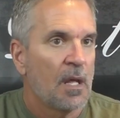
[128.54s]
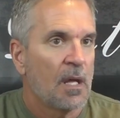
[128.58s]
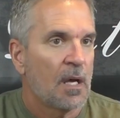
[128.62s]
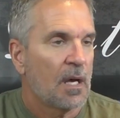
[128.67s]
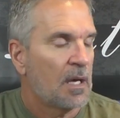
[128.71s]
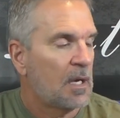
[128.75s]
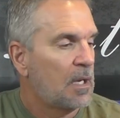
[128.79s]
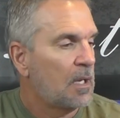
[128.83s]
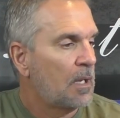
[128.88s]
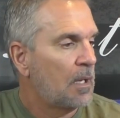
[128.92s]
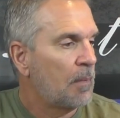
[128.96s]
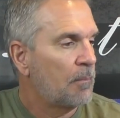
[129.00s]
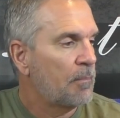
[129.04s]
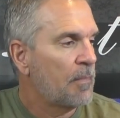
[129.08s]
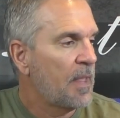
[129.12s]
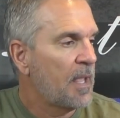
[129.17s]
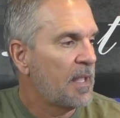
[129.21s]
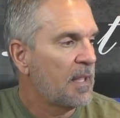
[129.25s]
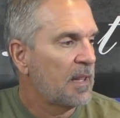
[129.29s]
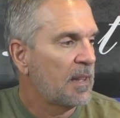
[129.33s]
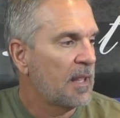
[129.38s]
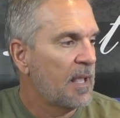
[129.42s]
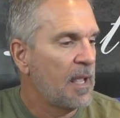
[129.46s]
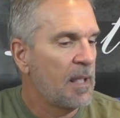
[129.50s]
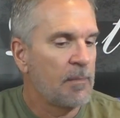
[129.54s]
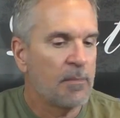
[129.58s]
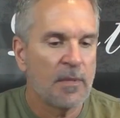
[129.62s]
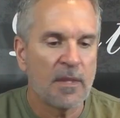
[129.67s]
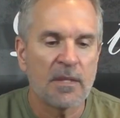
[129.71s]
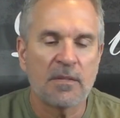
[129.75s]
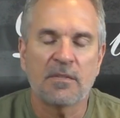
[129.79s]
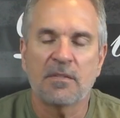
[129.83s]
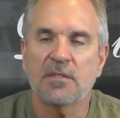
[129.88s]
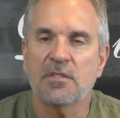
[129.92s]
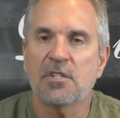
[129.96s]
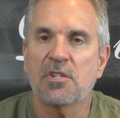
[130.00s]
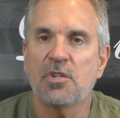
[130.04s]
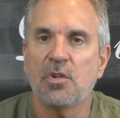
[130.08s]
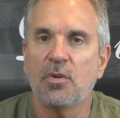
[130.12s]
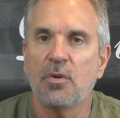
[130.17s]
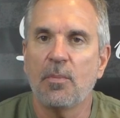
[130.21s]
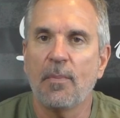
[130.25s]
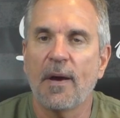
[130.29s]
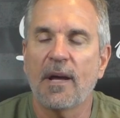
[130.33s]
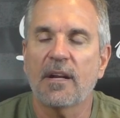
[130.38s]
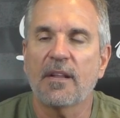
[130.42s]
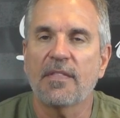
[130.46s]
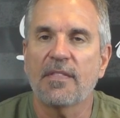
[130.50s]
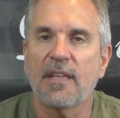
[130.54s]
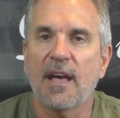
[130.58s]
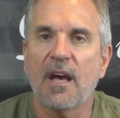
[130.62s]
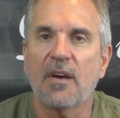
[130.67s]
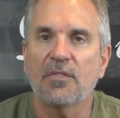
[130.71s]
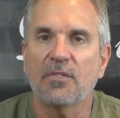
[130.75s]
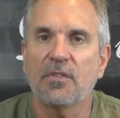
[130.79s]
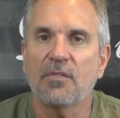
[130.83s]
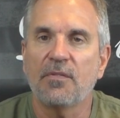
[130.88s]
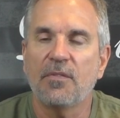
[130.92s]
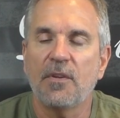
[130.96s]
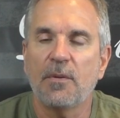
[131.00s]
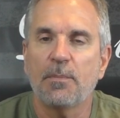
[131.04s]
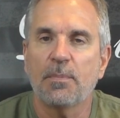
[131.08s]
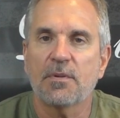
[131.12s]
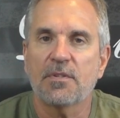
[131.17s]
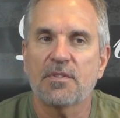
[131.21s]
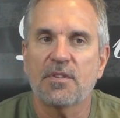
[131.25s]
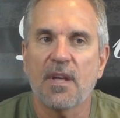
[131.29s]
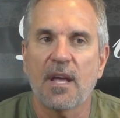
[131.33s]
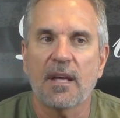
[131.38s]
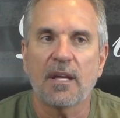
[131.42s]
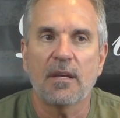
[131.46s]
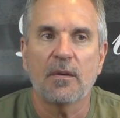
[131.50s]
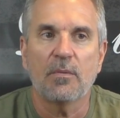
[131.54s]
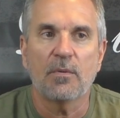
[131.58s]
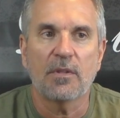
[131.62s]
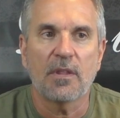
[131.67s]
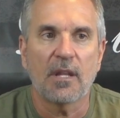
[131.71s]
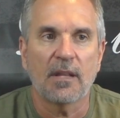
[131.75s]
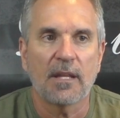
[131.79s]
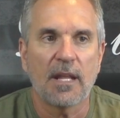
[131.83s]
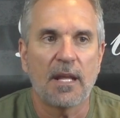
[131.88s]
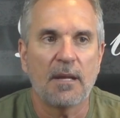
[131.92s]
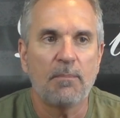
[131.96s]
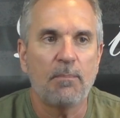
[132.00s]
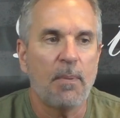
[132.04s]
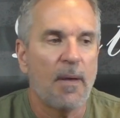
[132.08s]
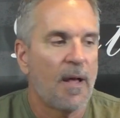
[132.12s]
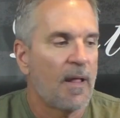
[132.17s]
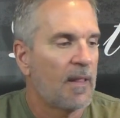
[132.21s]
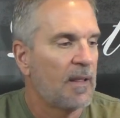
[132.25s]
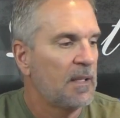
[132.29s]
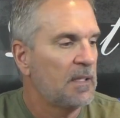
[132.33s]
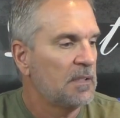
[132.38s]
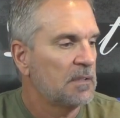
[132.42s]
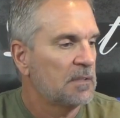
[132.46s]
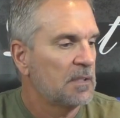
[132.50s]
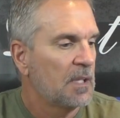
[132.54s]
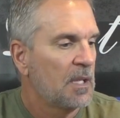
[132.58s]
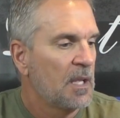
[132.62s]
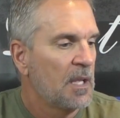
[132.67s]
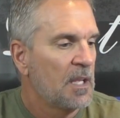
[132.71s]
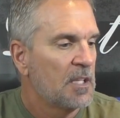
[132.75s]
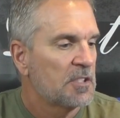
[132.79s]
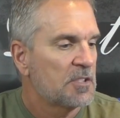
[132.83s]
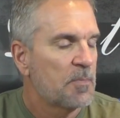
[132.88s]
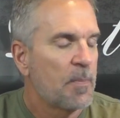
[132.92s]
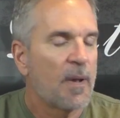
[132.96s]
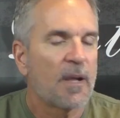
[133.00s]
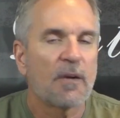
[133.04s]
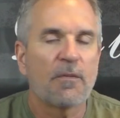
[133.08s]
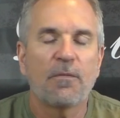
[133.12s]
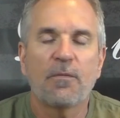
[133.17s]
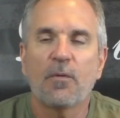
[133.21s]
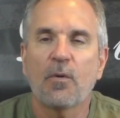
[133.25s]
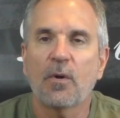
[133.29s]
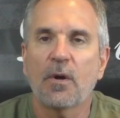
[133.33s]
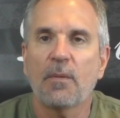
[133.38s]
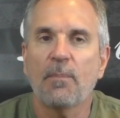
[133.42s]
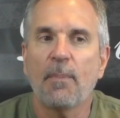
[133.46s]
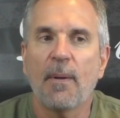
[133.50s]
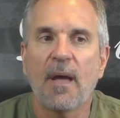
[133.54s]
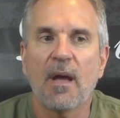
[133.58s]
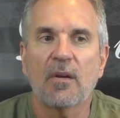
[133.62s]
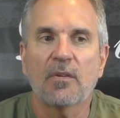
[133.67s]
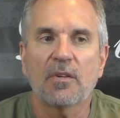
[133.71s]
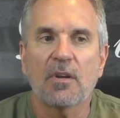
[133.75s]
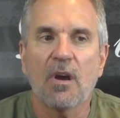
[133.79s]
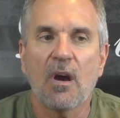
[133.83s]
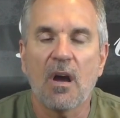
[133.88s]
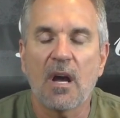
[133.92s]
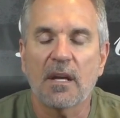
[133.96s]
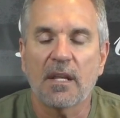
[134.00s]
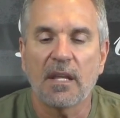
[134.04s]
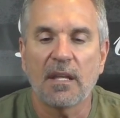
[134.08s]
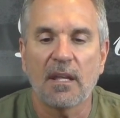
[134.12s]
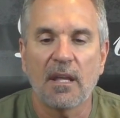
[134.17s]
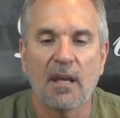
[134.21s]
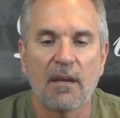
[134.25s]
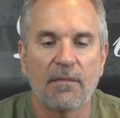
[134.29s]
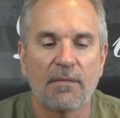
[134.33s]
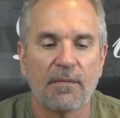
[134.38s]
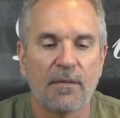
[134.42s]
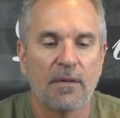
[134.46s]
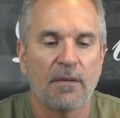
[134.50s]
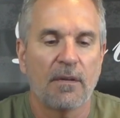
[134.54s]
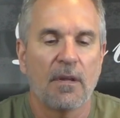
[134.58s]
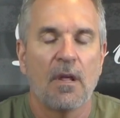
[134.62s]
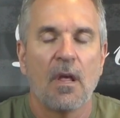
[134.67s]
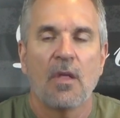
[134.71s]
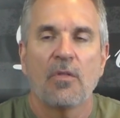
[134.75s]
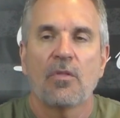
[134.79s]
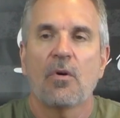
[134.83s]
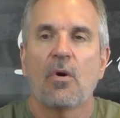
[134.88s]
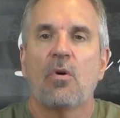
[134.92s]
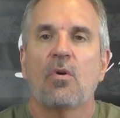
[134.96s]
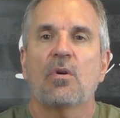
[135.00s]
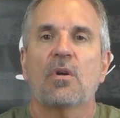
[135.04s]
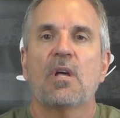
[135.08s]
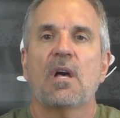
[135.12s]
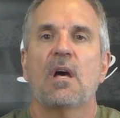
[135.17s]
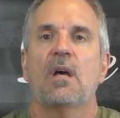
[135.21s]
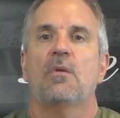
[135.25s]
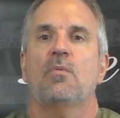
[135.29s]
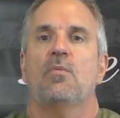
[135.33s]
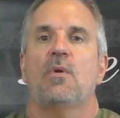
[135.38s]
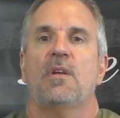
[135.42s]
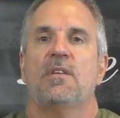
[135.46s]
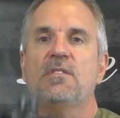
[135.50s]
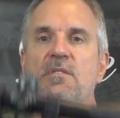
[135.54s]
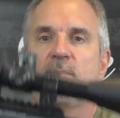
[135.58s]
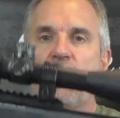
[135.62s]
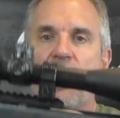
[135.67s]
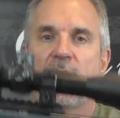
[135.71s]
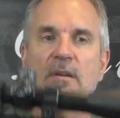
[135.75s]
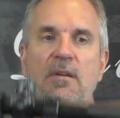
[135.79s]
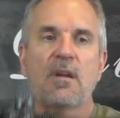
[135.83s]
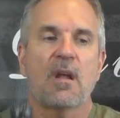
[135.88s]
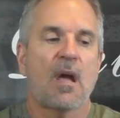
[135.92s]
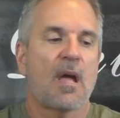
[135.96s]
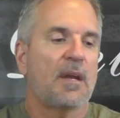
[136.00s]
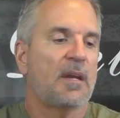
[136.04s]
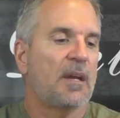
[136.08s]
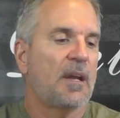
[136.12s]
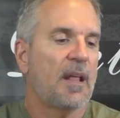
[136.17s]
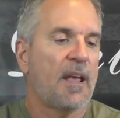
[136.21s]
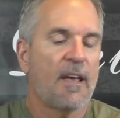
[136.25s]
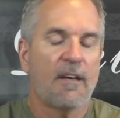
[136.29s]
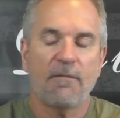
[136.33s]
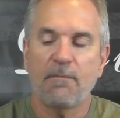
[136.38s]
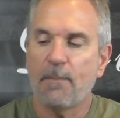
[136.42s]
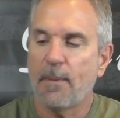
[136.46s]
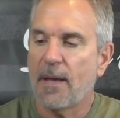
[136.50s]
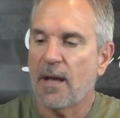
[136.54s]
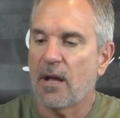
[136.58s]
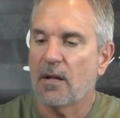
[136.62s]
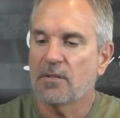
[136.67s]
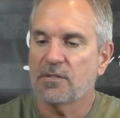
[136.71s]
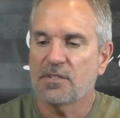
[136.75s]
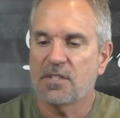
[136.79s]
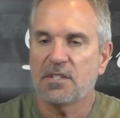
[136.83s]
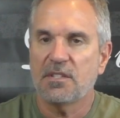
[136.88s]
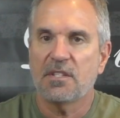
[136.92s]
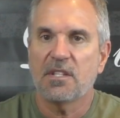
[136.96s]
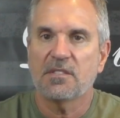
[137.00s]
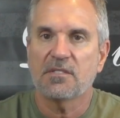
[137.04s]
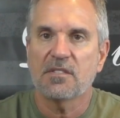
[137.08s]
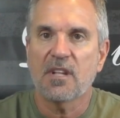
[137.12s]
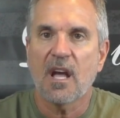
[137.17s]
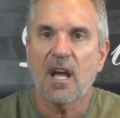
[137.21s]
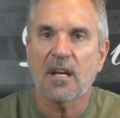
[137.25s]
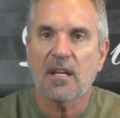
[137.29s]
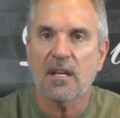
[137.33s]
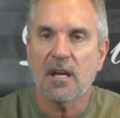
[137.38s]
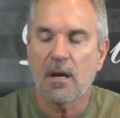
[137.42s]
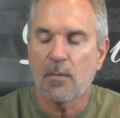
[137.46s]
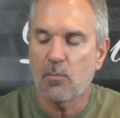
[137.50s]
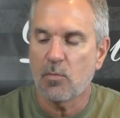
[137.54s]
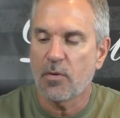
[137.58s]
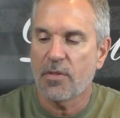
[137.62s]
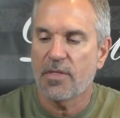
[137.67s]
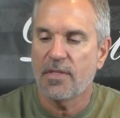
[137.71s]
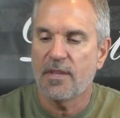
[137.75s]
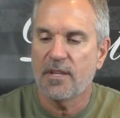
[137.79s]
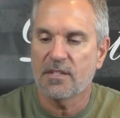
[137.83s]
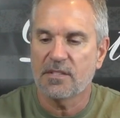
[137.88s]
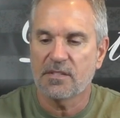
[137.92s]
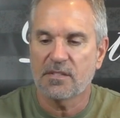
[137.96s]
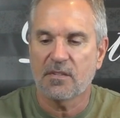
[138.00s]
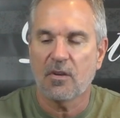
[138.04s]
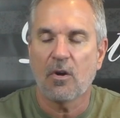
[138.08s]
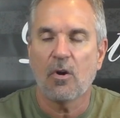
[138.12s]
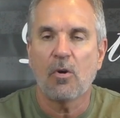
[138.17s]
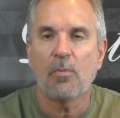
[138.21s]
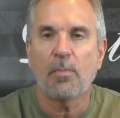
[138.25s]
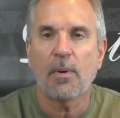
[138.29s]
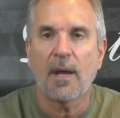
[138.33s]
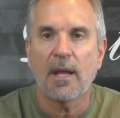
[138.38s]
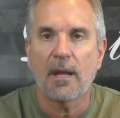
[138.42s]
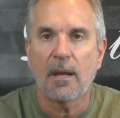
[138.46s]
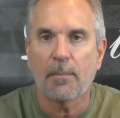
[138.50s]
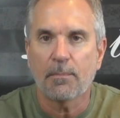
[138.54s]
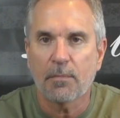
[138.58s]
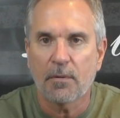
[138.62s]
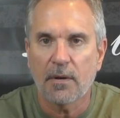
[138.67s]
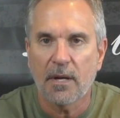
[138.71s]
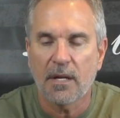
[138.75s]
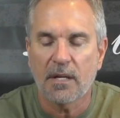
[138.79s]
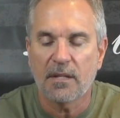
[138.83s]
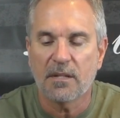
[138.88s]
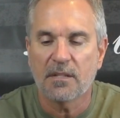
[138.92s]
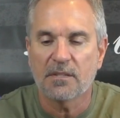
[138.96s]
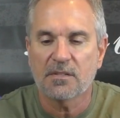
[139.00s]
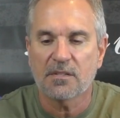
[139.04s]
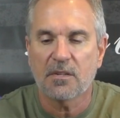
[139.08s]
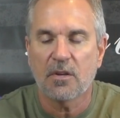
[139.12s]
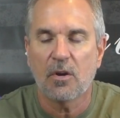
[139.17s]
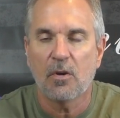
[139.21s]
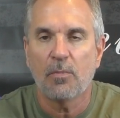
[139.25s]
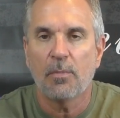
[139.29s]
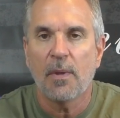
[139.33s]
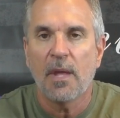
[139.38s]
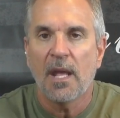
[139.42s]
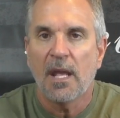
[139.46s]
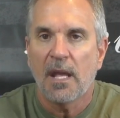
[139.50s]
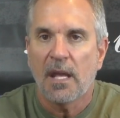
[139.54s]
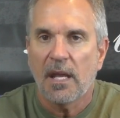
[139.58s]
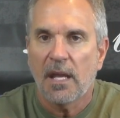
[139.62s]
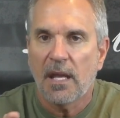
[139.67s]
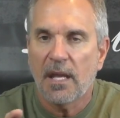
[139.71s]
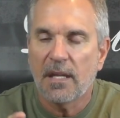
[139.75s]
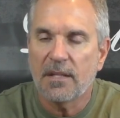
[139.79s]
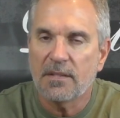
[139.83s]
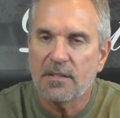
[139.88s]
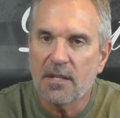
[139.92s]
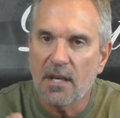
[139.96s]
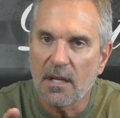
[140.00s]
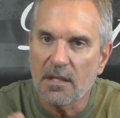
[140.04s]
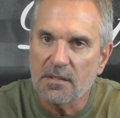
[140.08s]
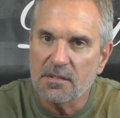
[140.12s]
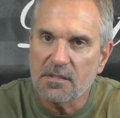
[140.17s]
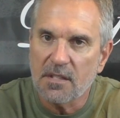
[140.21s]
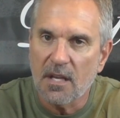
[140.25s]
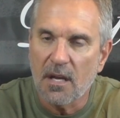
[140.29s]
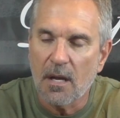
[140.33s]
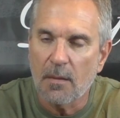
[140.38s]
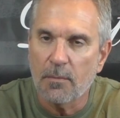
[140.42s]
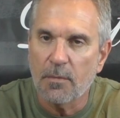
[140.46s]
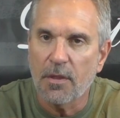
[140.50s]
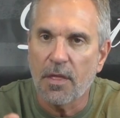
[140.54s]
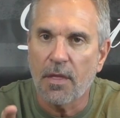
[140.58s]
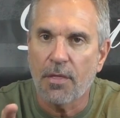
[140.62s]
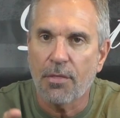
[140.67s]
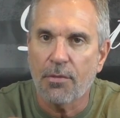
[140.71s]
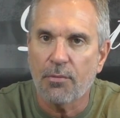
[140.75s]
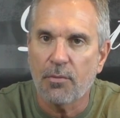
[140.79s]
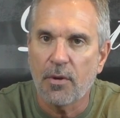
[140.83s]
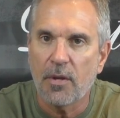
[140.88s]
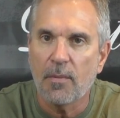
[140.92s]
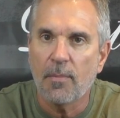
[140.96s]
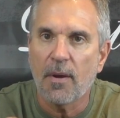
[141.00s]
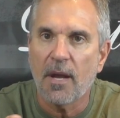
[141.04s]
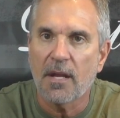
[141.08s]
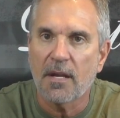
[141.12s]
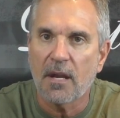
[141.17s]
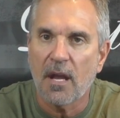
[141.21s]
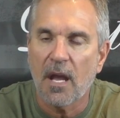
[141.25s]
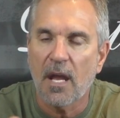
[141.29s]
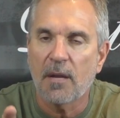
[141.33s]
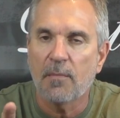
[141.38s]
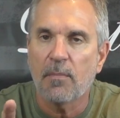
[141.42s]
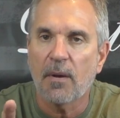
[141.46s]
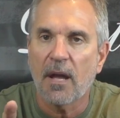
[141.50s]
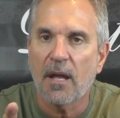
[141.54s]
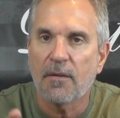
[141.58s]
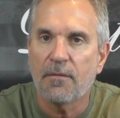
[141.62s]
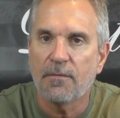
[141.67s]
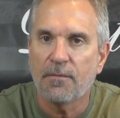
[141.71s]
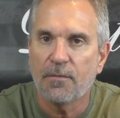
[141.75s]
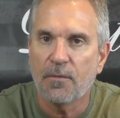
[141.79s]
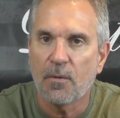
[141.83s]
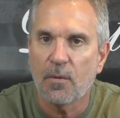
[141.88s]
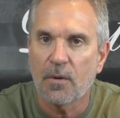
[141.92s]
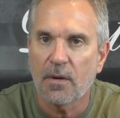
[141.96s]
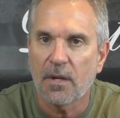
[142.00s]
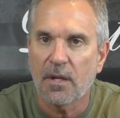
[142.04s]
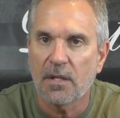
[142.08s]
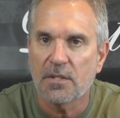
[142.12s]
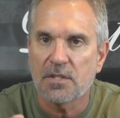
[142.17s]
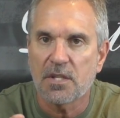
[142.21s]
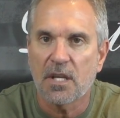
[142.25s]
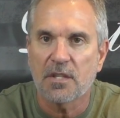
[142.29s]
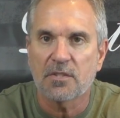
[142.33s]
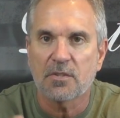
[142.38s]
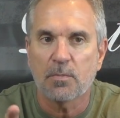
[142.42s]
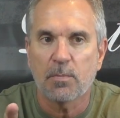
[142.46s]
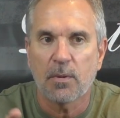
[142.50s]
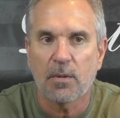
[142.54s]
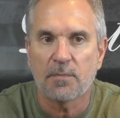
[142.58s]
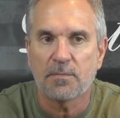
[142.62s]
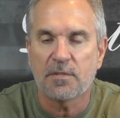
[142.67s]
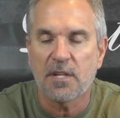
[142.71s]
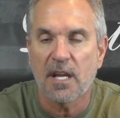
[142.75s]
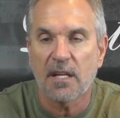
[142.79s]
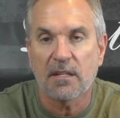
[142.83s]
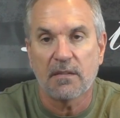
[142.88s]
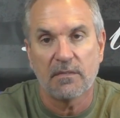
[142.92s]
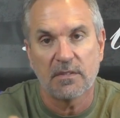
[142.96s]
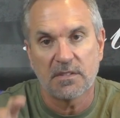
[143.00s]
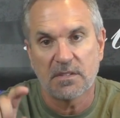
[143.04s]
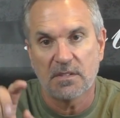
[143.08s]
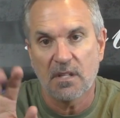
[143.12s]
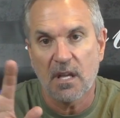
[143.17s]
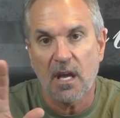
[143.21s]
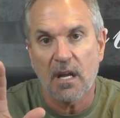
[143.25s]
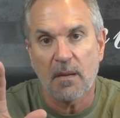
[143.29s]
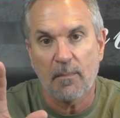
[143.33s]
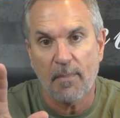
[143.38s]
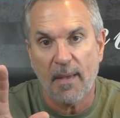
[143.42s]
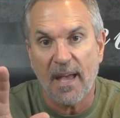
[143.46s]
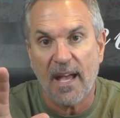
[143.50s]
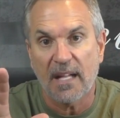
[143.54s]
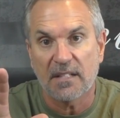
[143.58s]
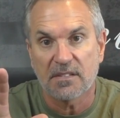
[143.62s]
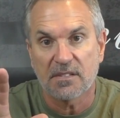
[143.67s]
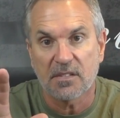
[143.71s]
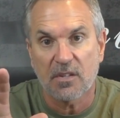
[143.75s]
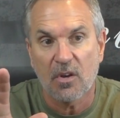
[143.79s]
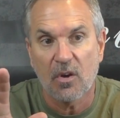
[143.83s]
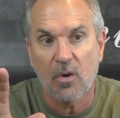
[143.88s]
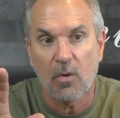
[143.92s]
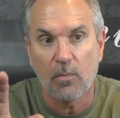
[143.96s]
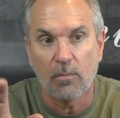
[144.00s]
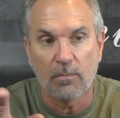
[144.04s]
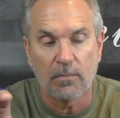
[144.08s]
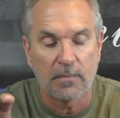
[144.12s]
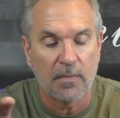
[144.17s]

They claim that's to shoot about 1,000 feet per second with a lead pellet. It's about a 40-pound cocking effort. The whole gun weighs about 9.5 pounds. It does not come with this scope. I upgraded the scope. It does come with a 3x9x40 adjustable objective. It's not a bad scope.